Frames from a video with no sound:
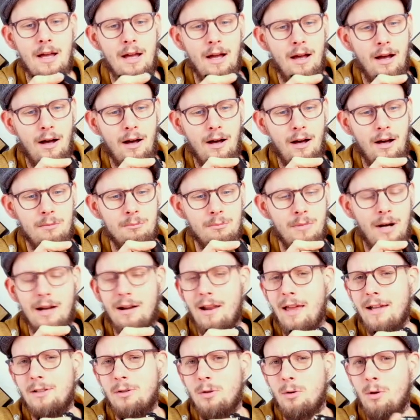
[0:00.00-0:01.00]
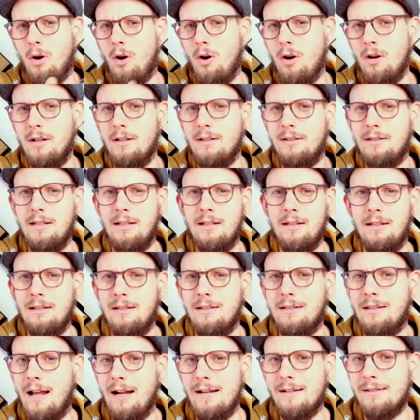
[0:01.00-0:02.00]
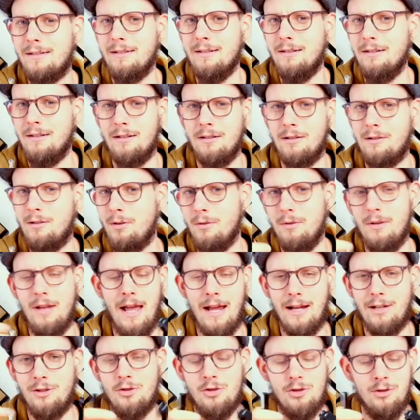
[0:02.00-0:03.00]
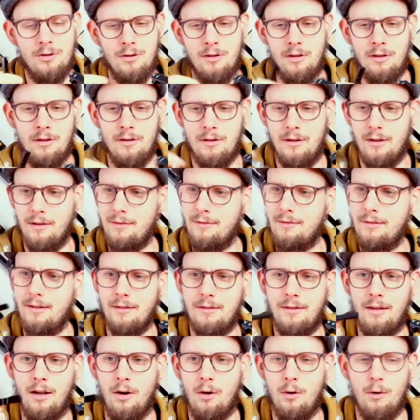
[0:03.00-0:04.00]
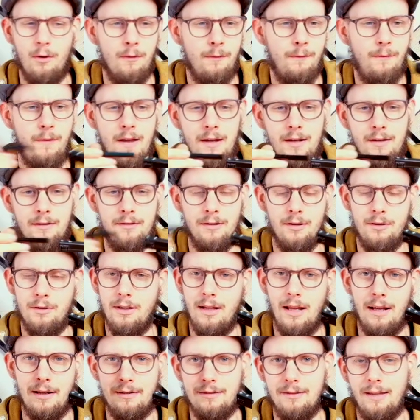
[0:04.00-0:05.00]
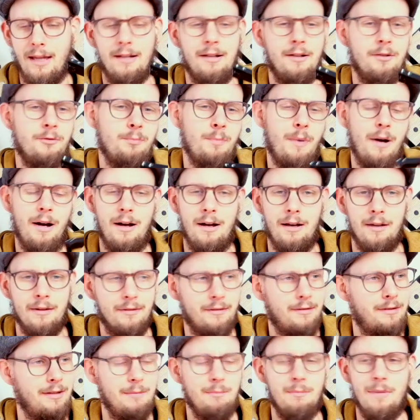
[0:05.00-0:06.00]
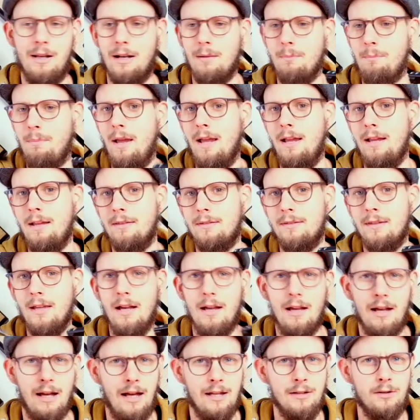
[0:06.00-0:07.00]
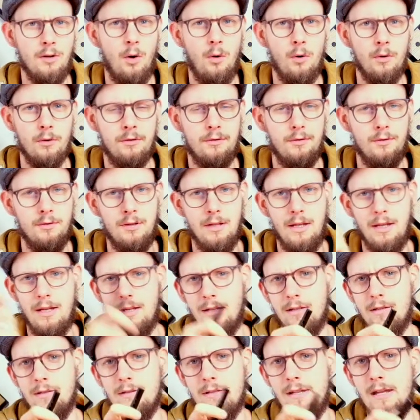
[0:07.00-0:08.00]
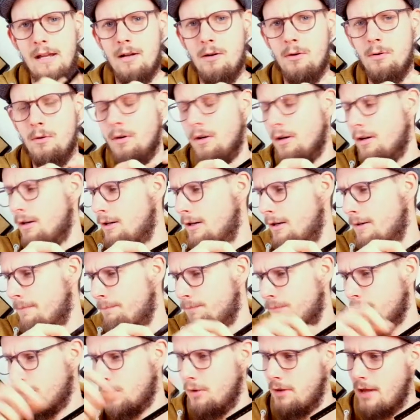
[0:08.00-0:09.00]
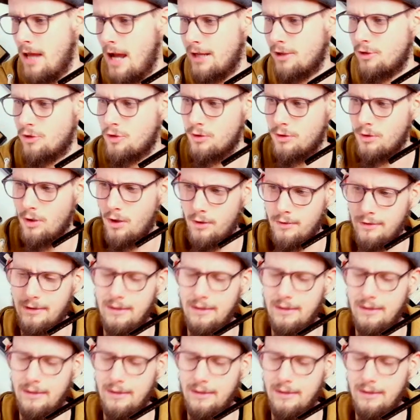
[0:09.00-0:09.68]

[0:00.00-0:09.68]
I like to call it the delta connection, this whole thing. So the extended bars, the middle piece, and also the new connection on the